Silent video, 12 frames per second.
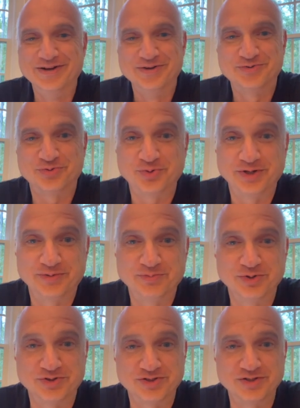20
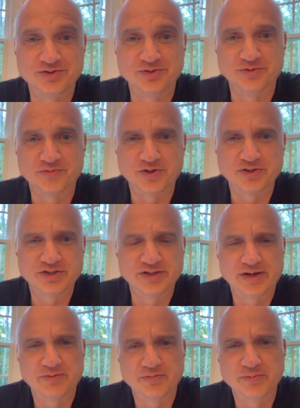inputs into your function.
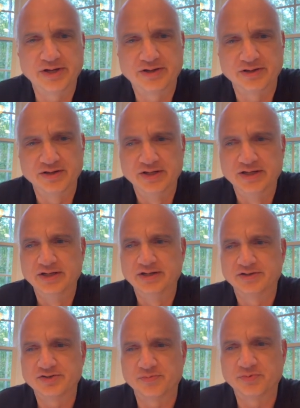That would make it
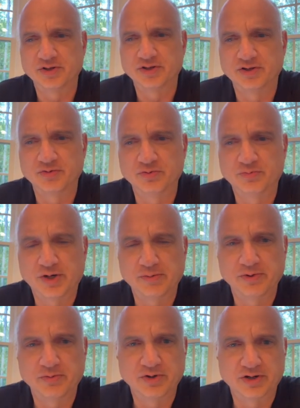something that you would
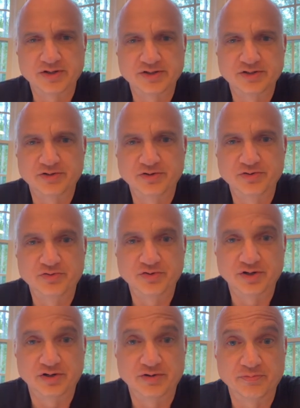probably want to consider
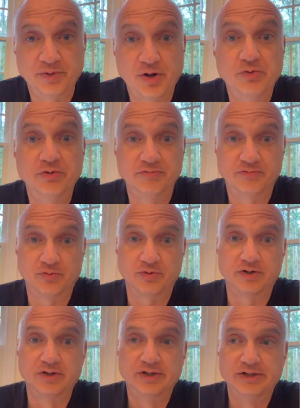using a component
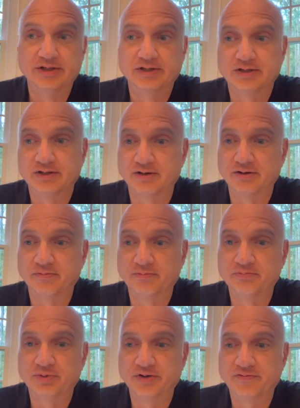for.
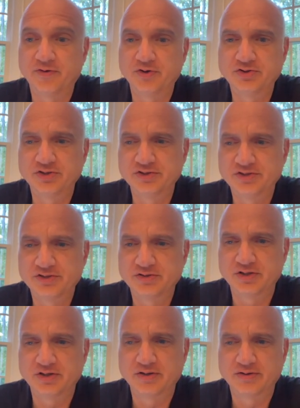But functions,
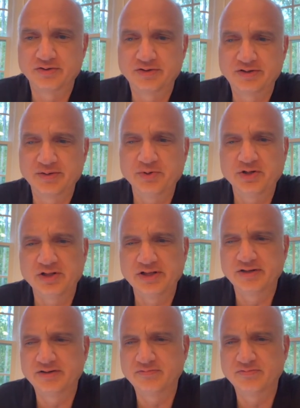
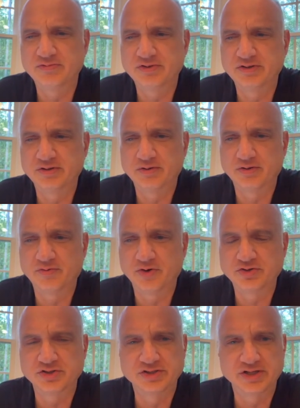typically, the
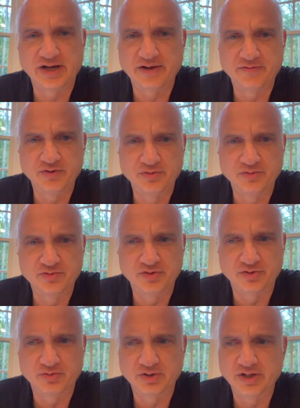functions that I've used
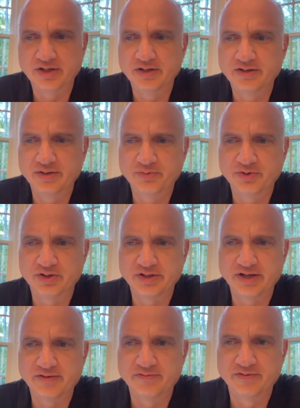and created typically
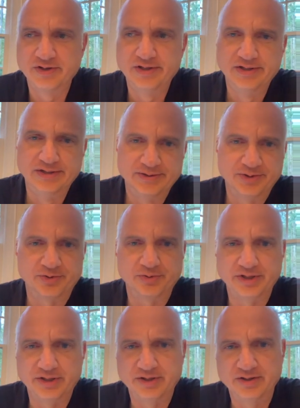have
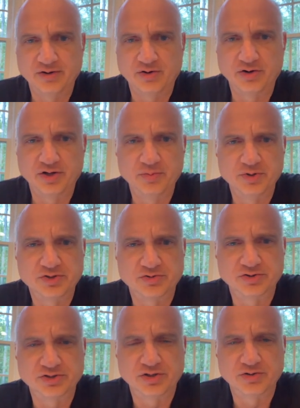3 arguments
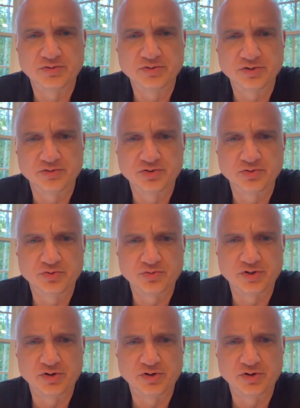or so, 2 or 3